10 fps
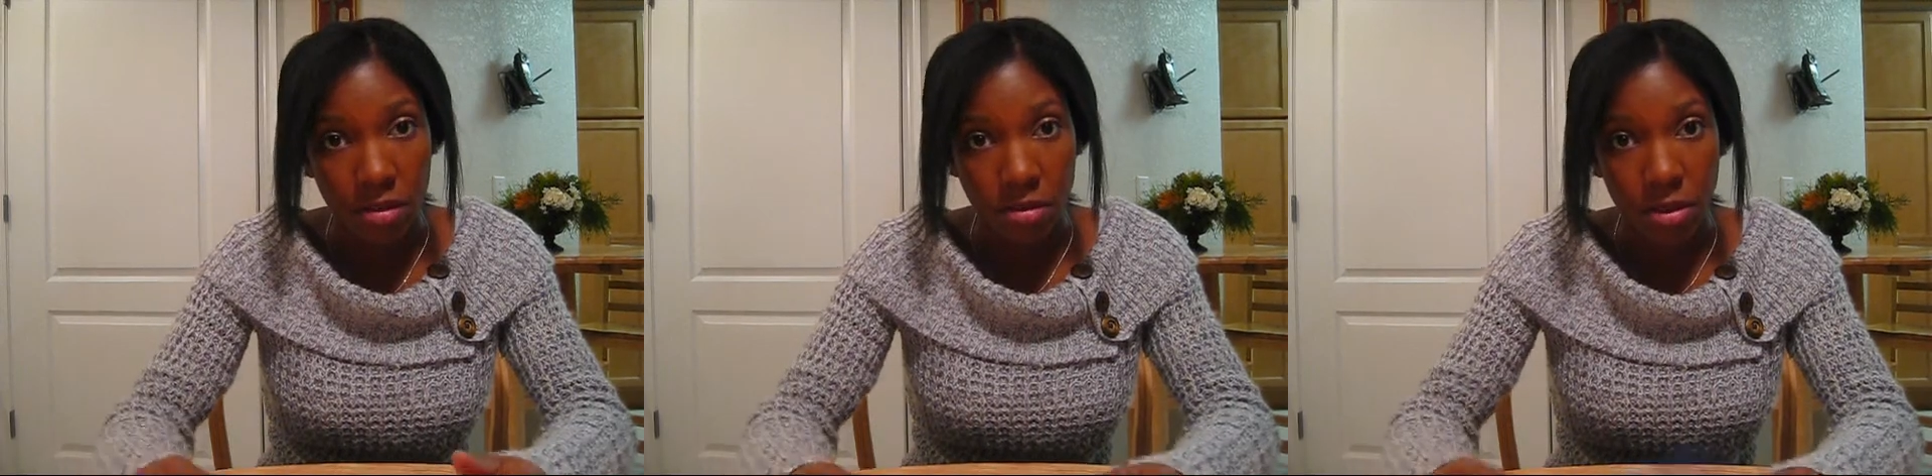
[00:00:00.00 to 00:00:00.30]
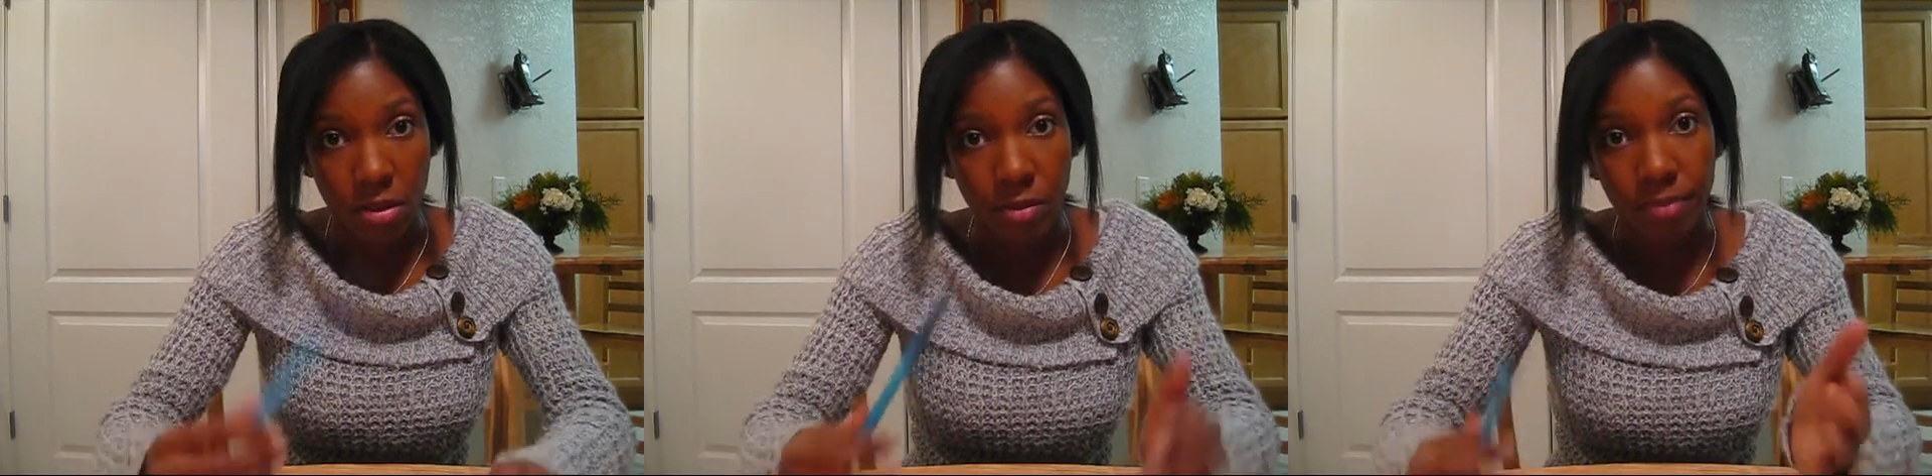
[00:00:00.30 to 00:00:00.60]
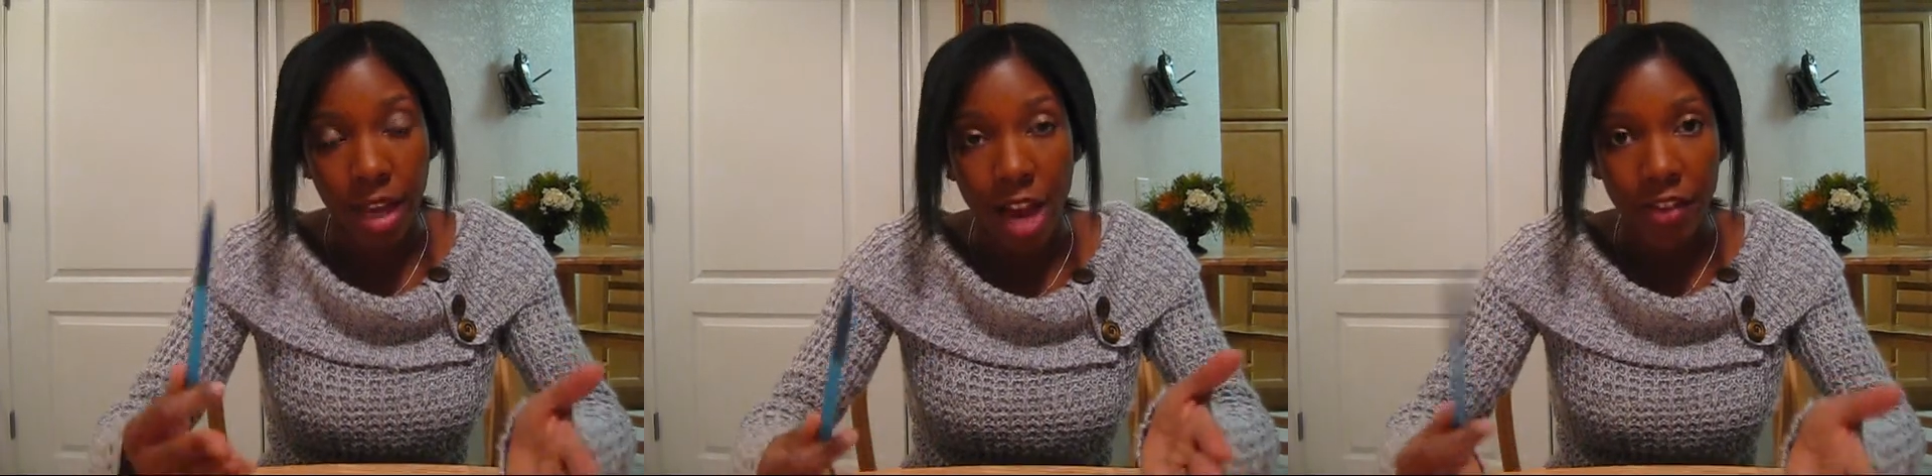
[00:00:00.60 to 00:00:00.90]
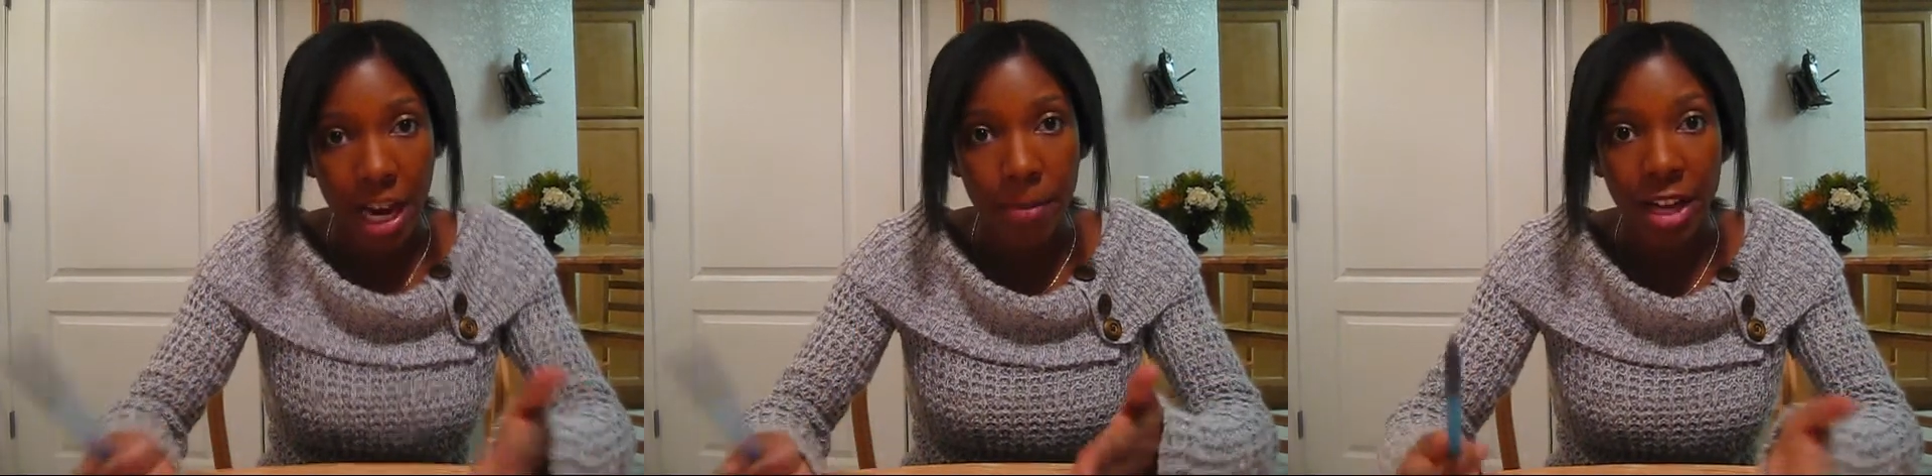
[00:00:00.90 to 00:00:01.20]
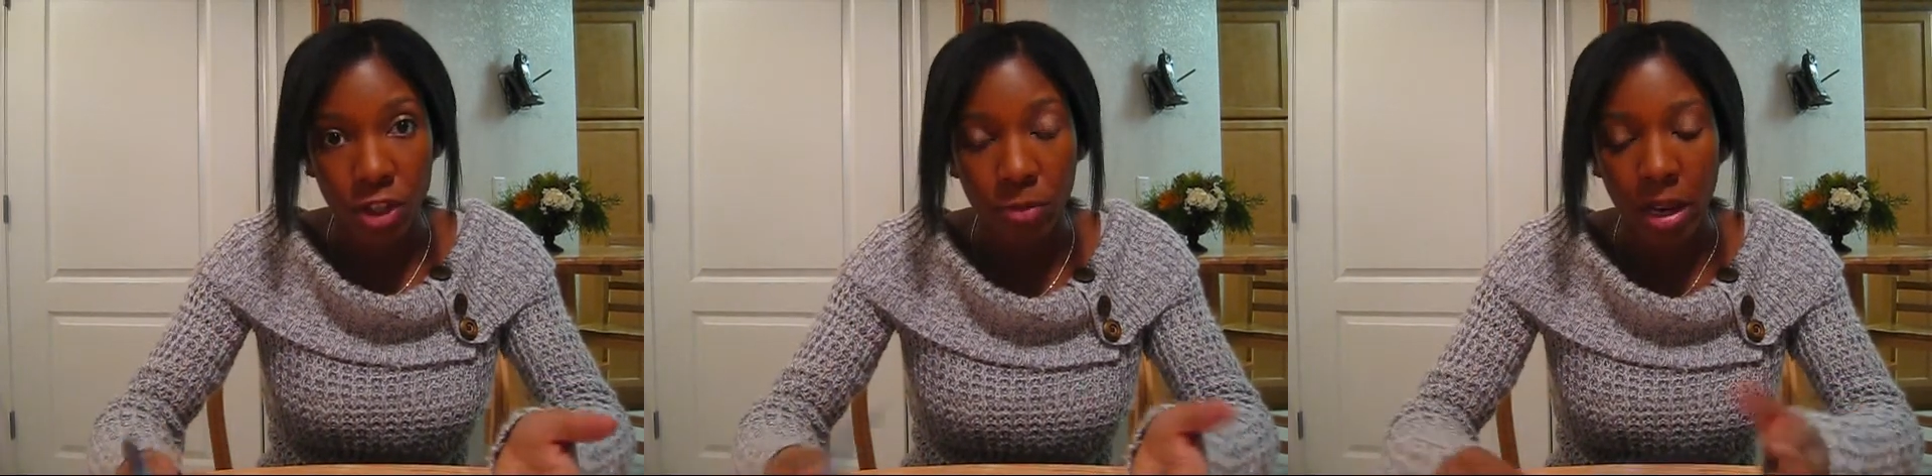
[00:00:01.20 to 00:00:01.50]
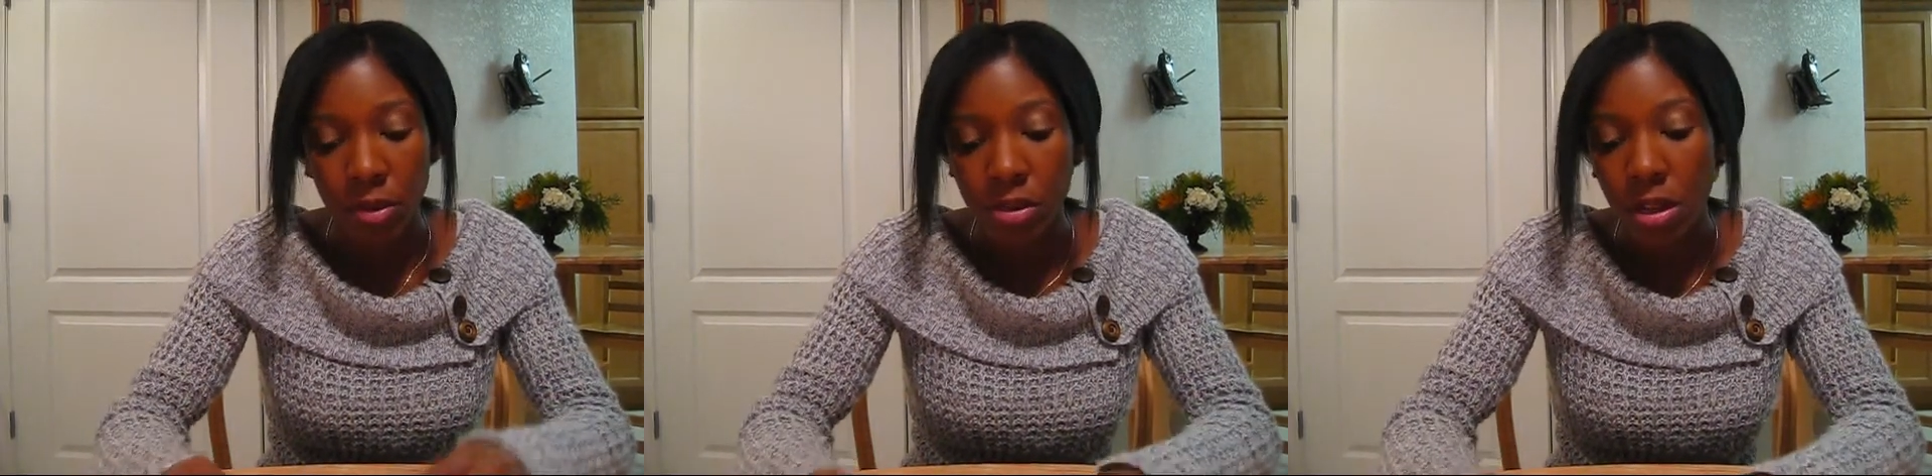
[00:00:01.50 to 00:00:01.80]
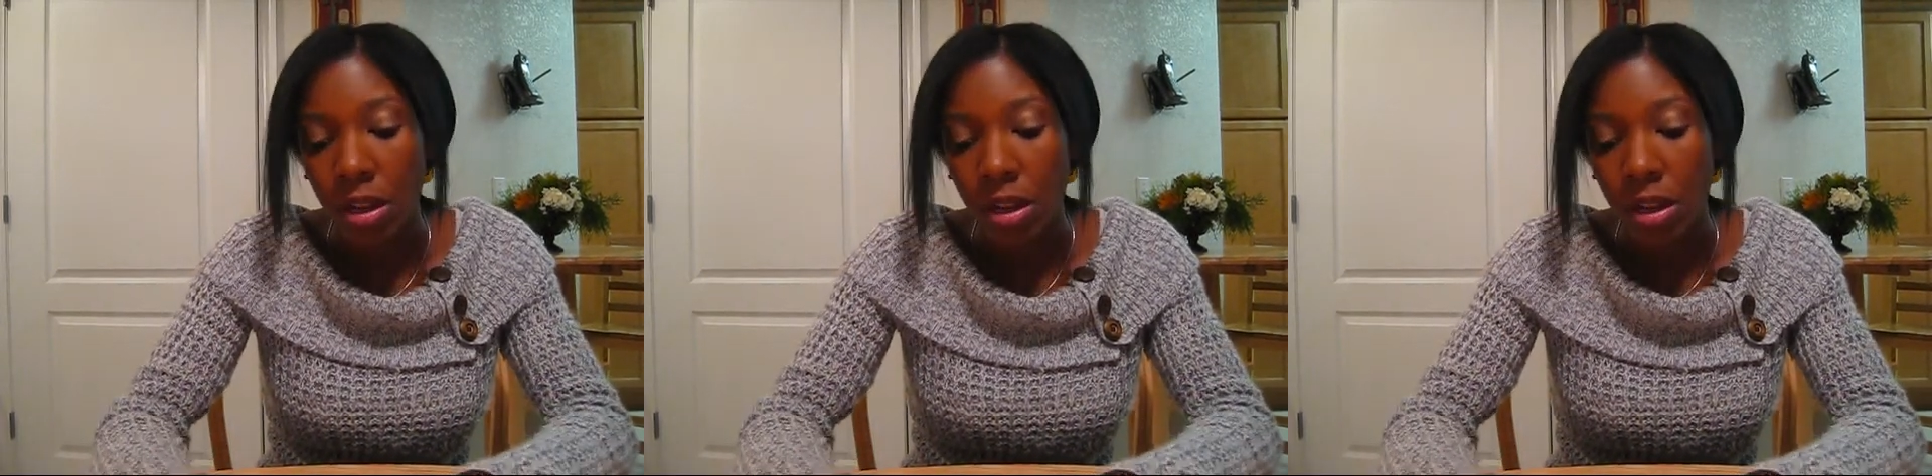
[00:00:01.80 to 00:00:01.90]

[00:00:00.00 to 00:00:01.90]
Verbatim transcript: So I've gained back two pounds